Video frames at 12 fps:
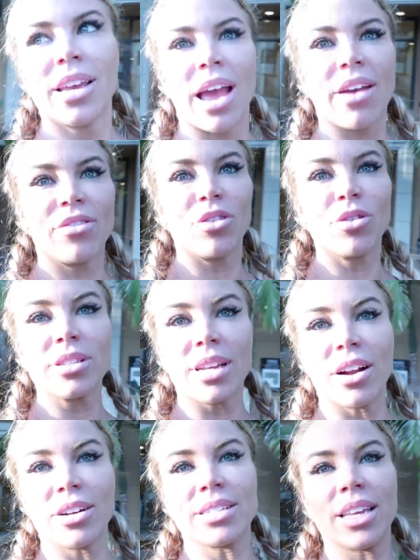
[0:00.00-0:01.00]
I have no
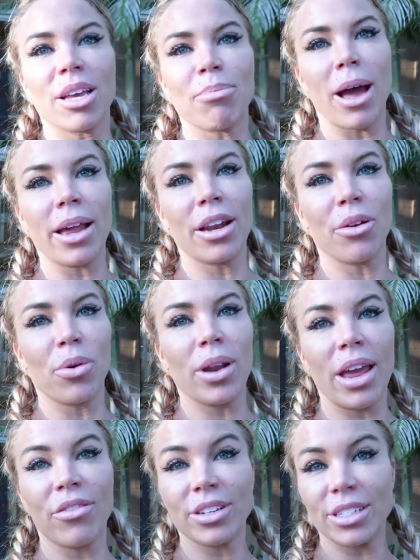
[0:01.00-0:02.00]
desire to say goodbye to anyone.
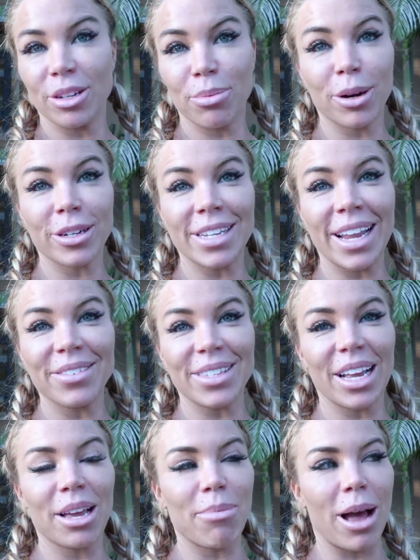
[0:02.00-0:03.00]
Every single person I've
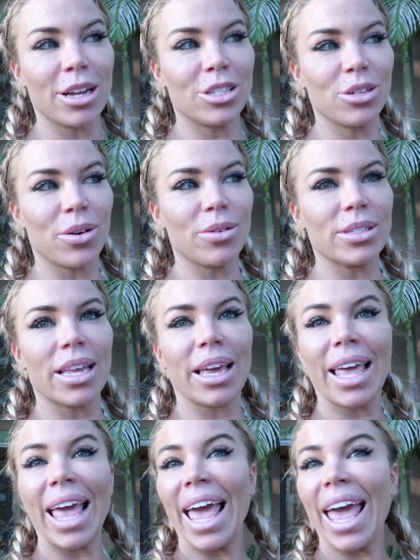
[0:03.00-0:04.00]
said goodbye to, I was
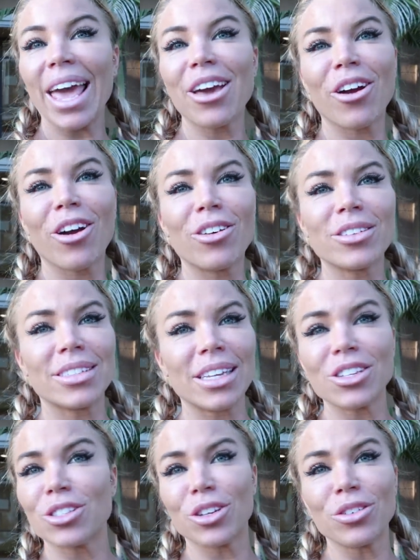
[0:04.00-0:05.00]
like, hey girl, see
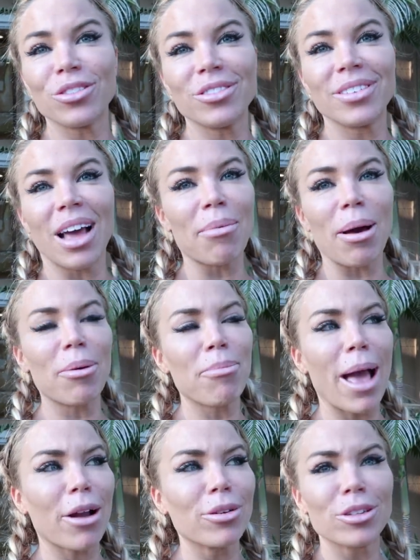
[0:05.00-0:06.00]
you soon. I'm coming
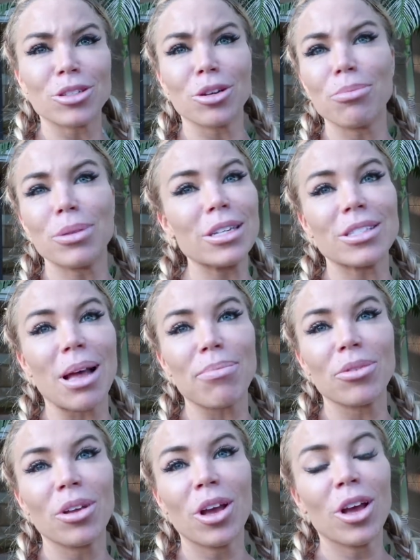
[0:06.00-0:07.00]
back real soon. Please stop,
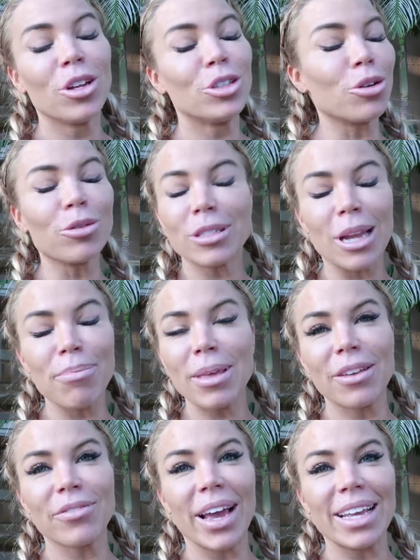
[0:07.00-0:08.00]
don't stop
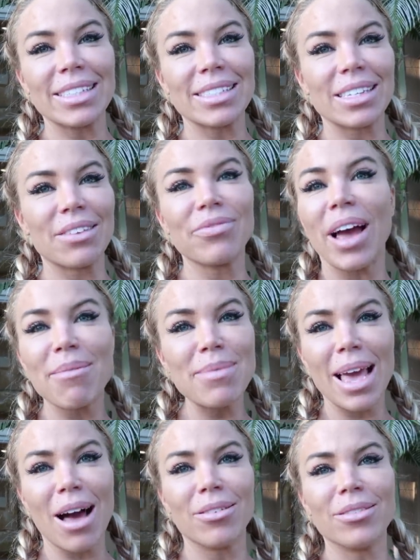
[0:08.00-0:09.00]
the invites. Invite
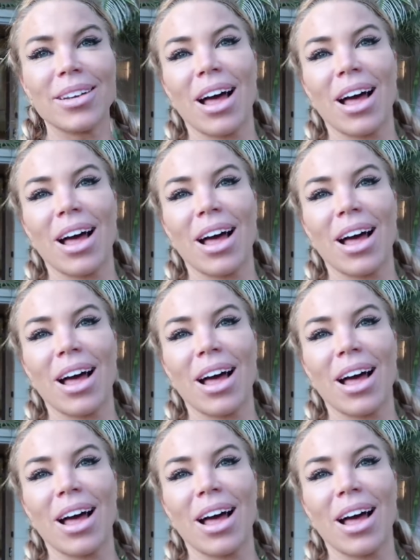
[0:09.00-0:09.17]
me out.